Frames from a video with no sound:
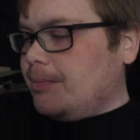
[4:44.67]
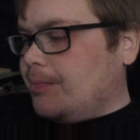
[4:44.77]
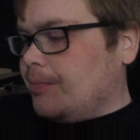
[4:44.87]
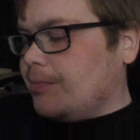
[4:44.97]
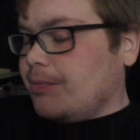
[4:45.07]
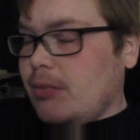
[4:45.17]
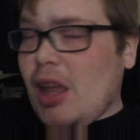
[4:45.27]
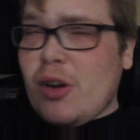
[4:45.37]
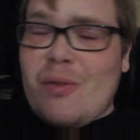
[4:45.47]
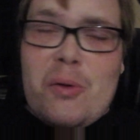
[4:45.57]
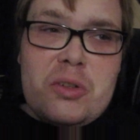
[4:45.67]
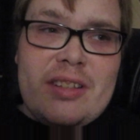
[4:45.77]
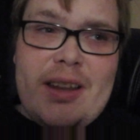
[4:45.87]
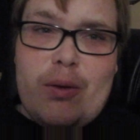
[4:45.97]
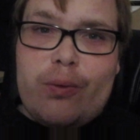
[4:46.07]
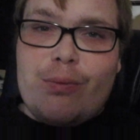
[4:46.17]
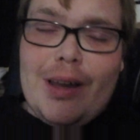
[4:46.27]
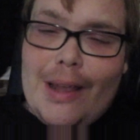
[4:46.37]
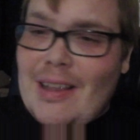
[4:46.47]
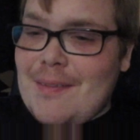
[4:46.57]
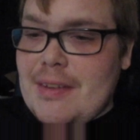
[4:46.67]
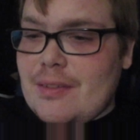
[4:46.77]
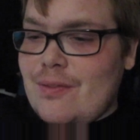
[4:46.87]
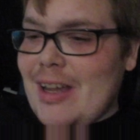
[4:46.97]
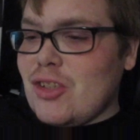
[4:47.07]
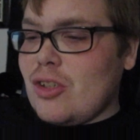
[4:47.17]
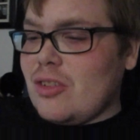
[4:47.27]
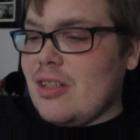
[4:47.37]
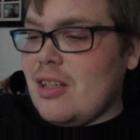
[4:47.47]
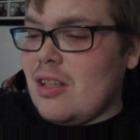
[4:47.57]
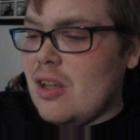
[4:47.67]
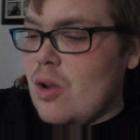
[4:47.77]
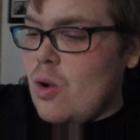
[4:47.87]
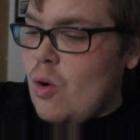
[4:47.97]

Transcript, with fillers: I don't know if it was because I don't like I have this infection or still,